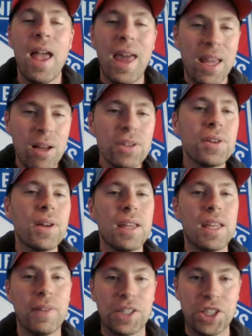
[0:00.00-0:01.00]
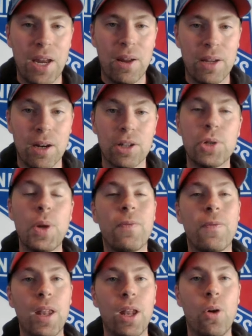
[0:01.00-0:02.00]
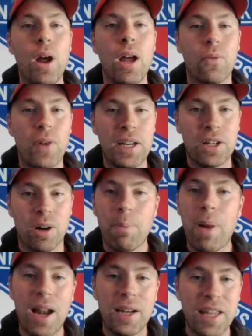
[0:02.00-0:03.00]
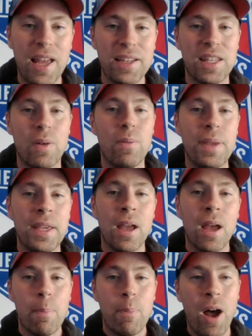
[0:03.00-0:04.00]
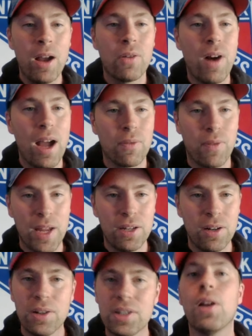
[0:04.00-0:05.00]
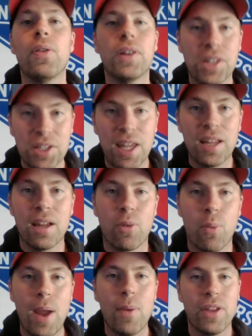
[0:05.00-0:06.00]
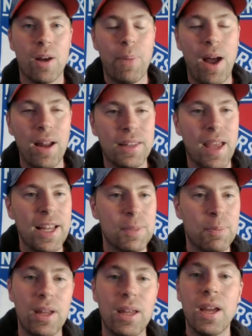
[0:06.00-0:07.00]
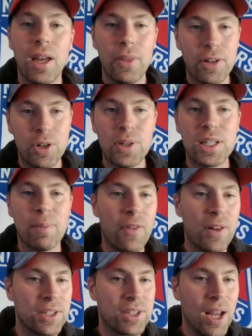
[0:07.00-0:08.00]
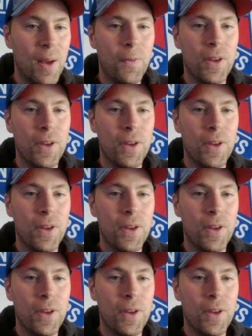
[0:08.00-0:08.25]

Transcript: And I also got to give a shout out here to a fellow Ranger podcast. That would be Puck Rock Rangers. You know, they're just getting underway with their podcast, but they're doing some fun stuff.